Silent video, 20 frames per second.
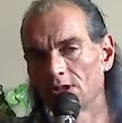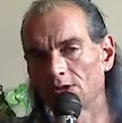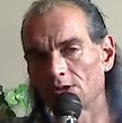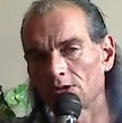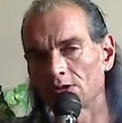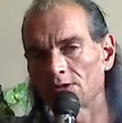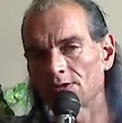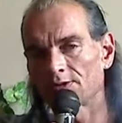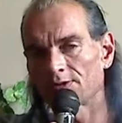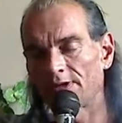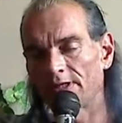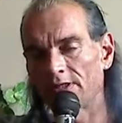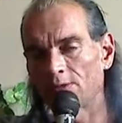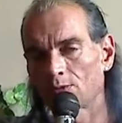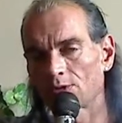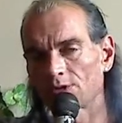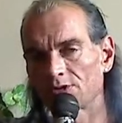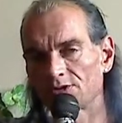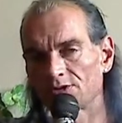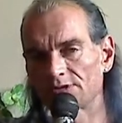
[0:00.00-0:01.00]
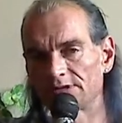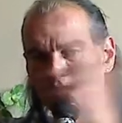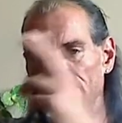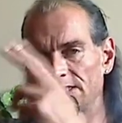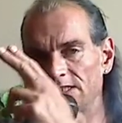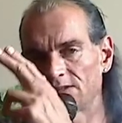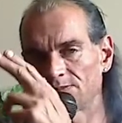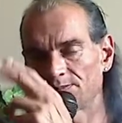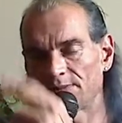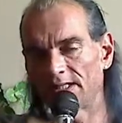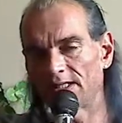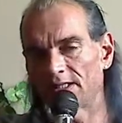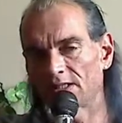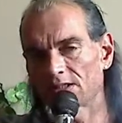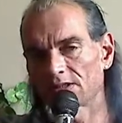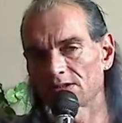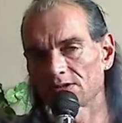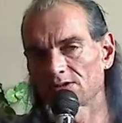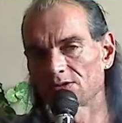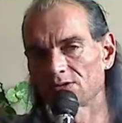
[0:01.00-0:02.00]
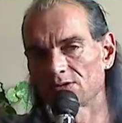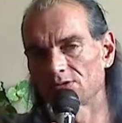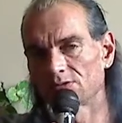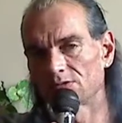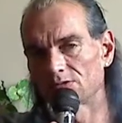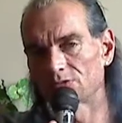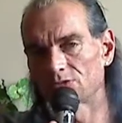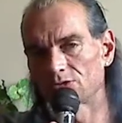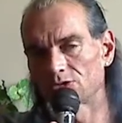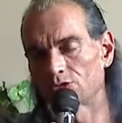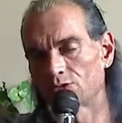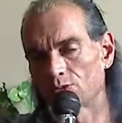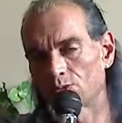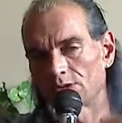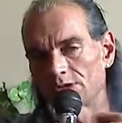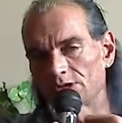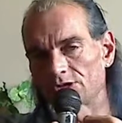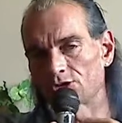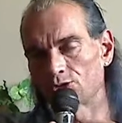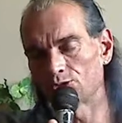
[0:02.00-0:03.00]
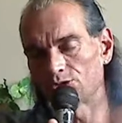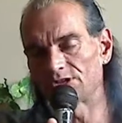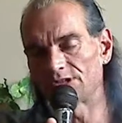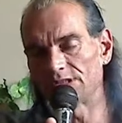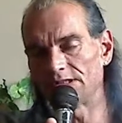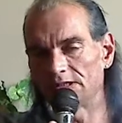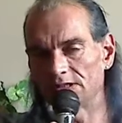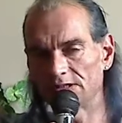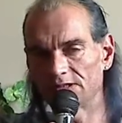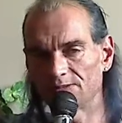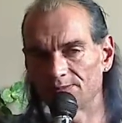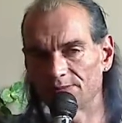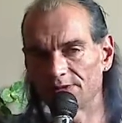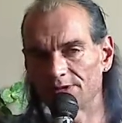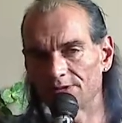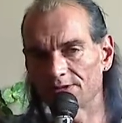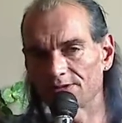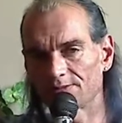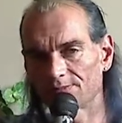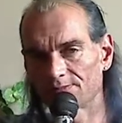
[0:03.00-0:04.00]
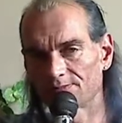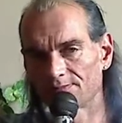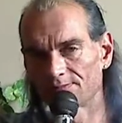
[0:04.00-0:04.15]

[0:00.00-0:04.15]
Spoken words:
or they were taken back to the ones who seeded them here.